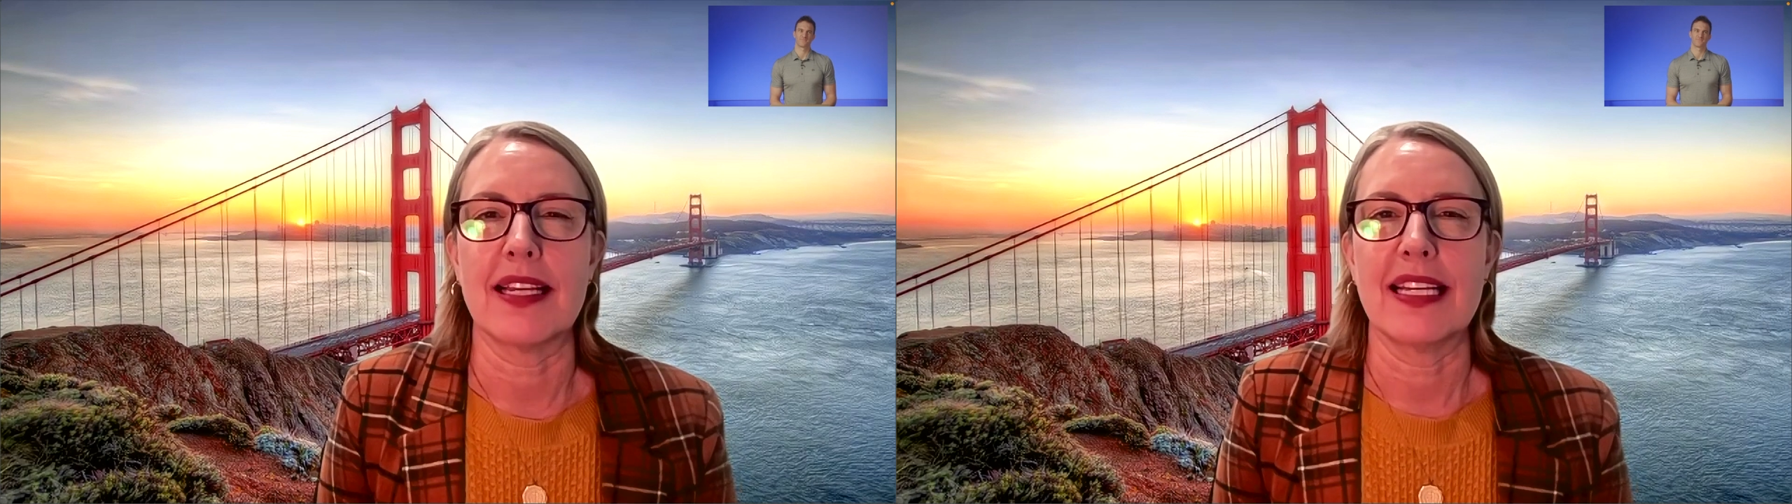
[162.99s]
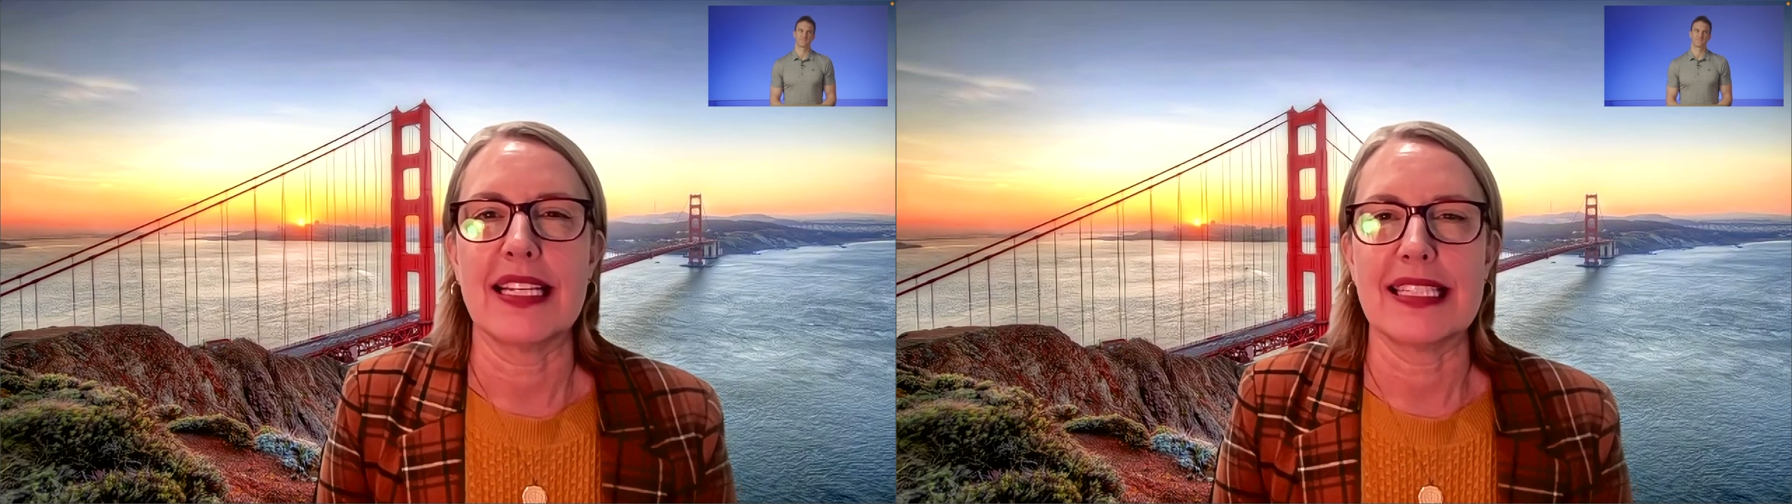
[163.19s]

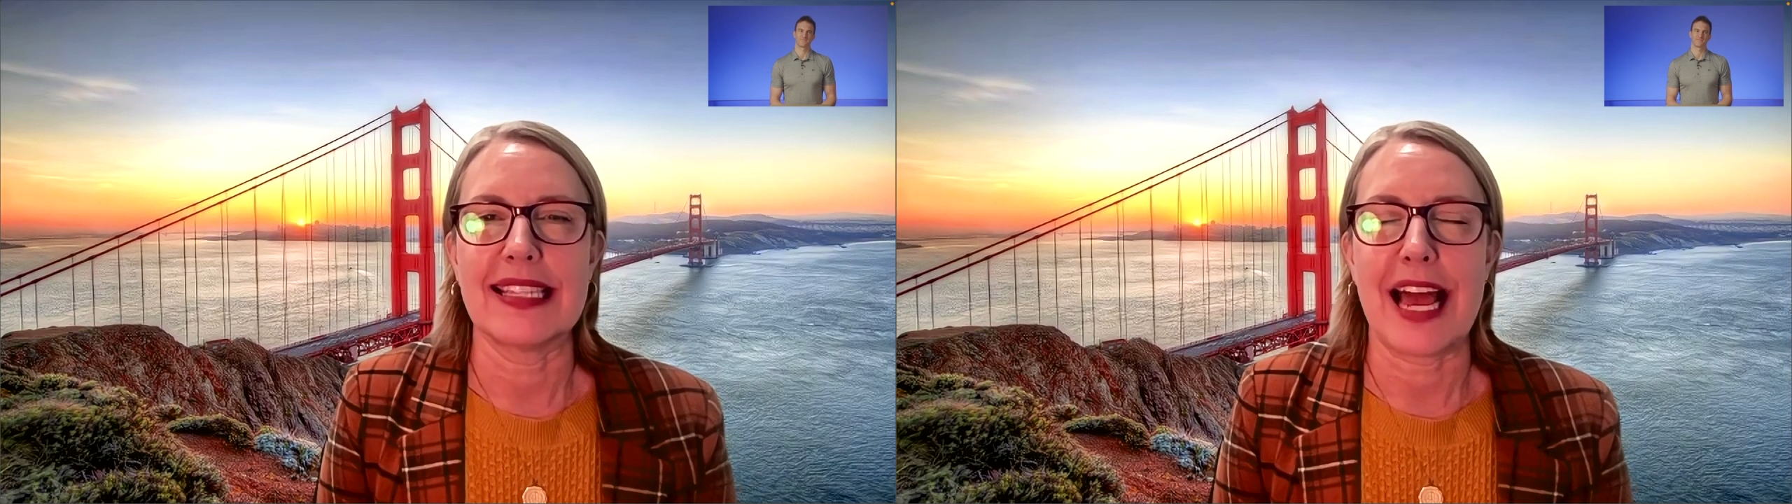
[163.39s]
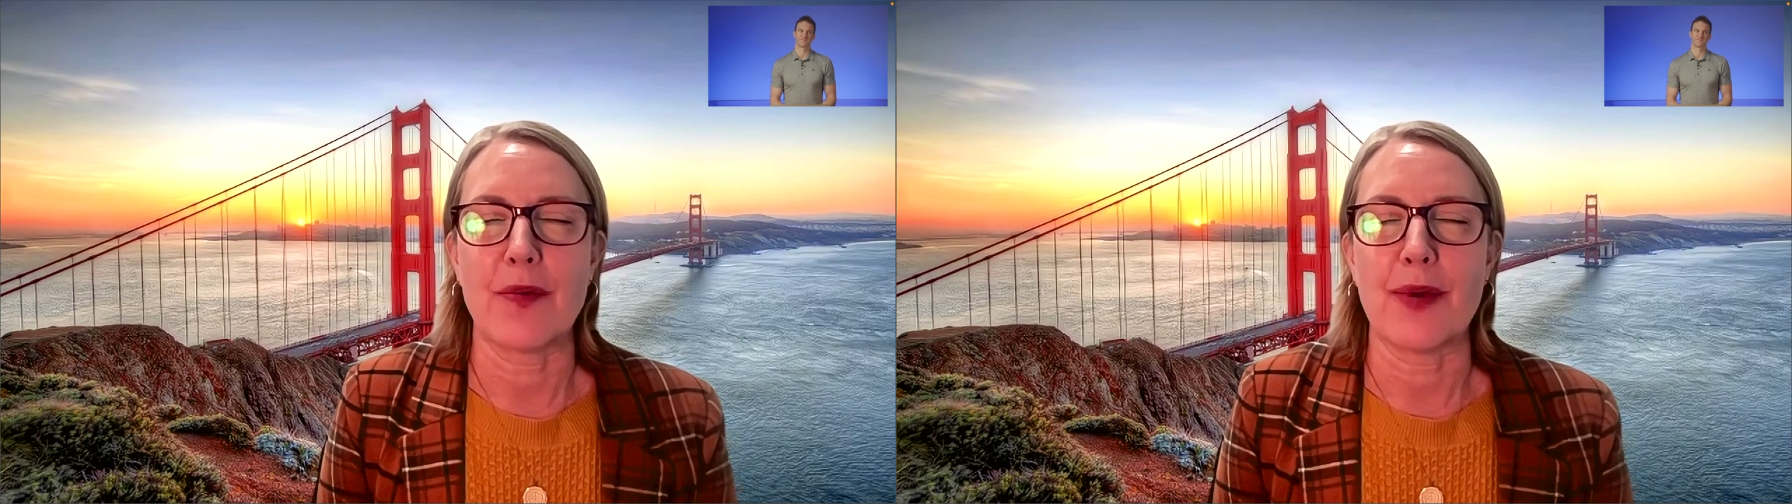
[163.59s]
is
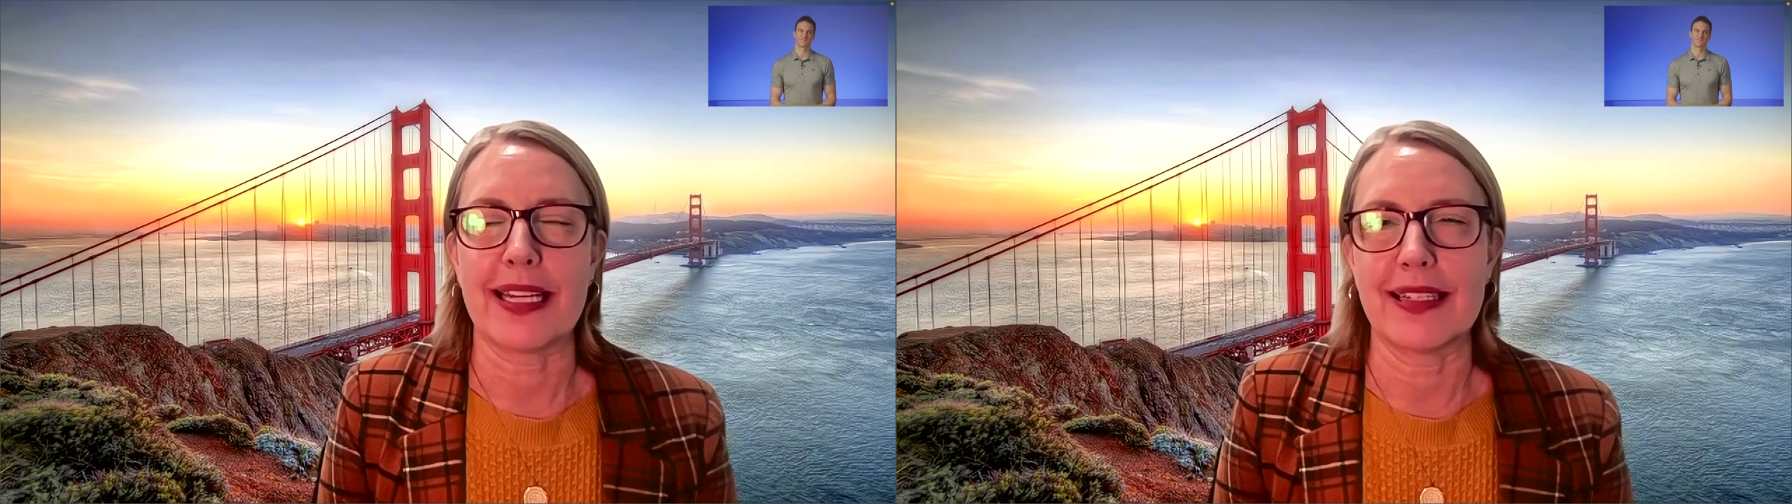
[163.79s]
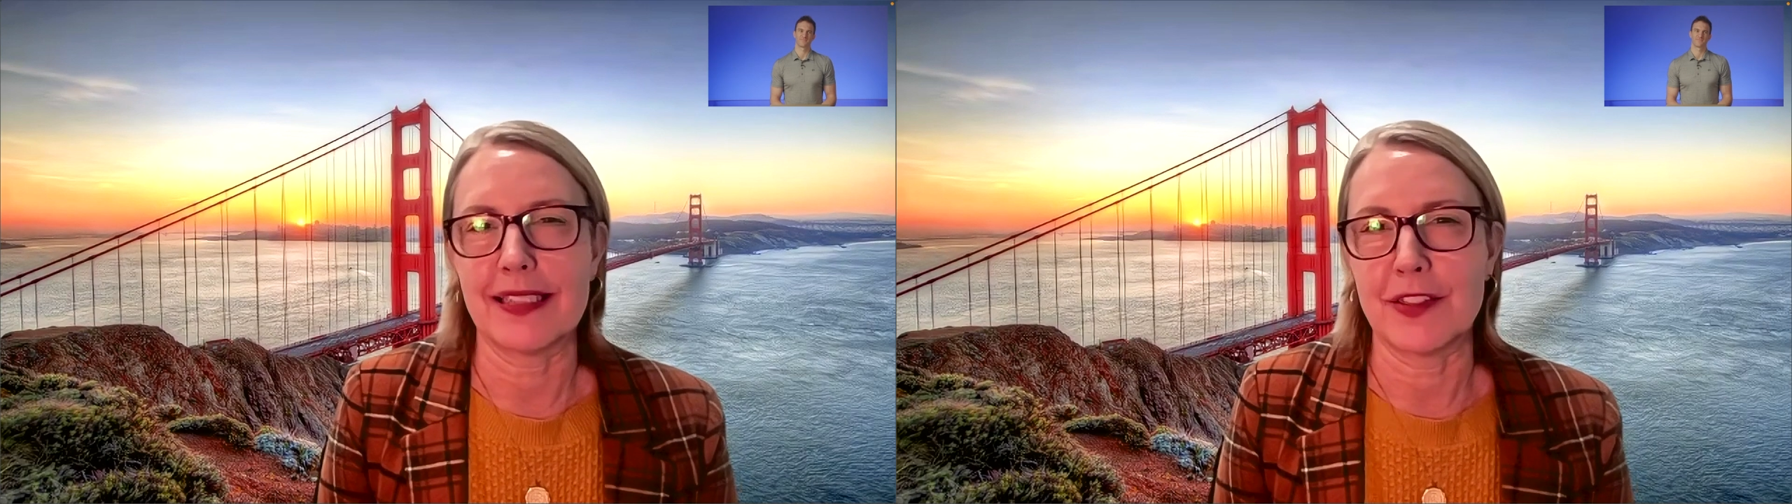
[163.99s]
that
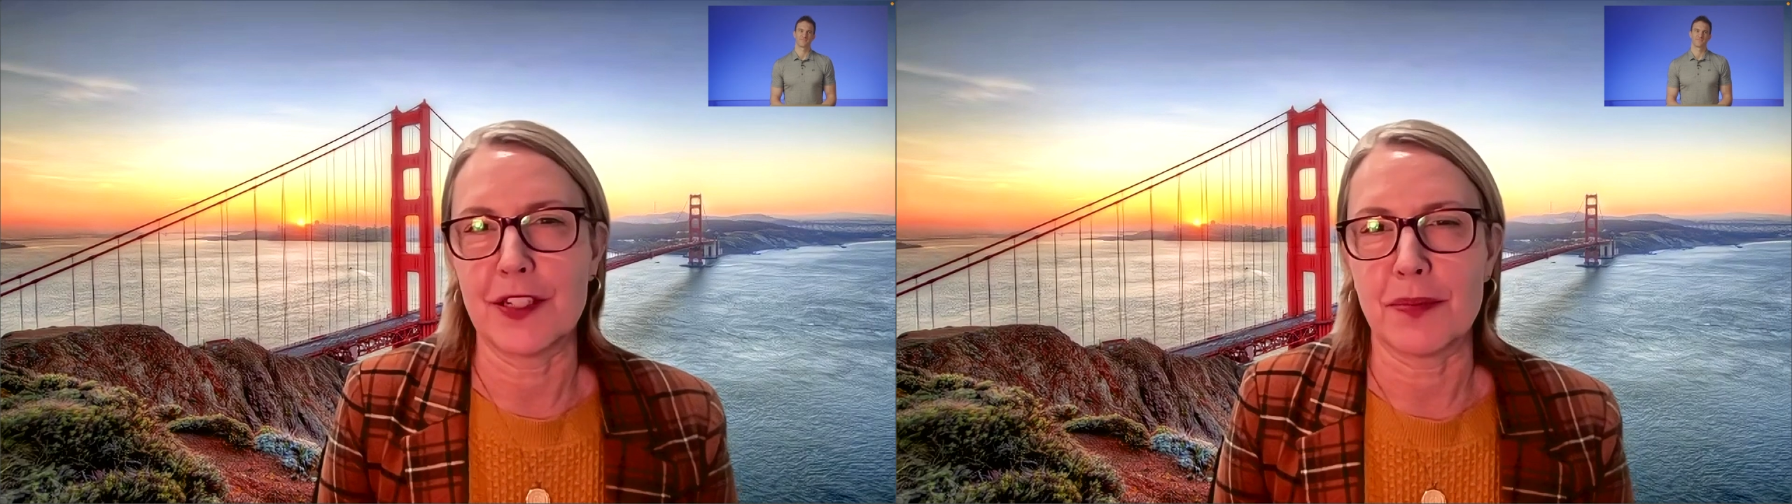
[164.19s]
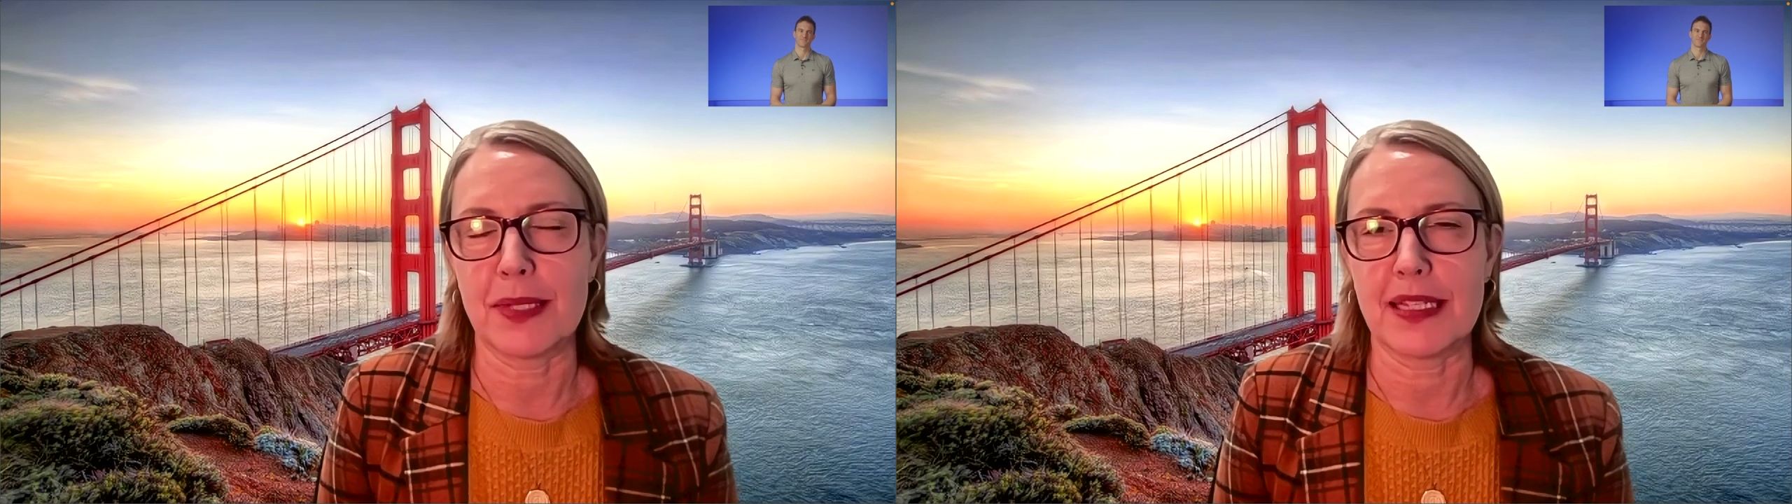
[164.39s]

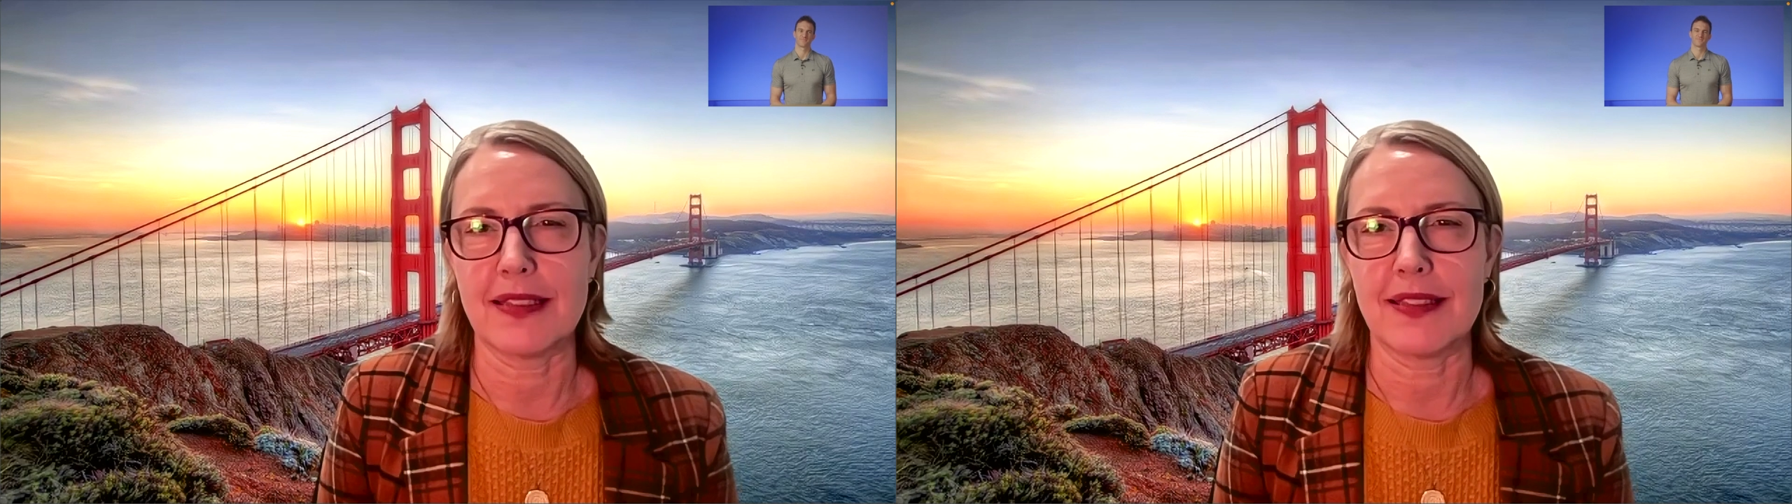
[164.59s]
recognition piece.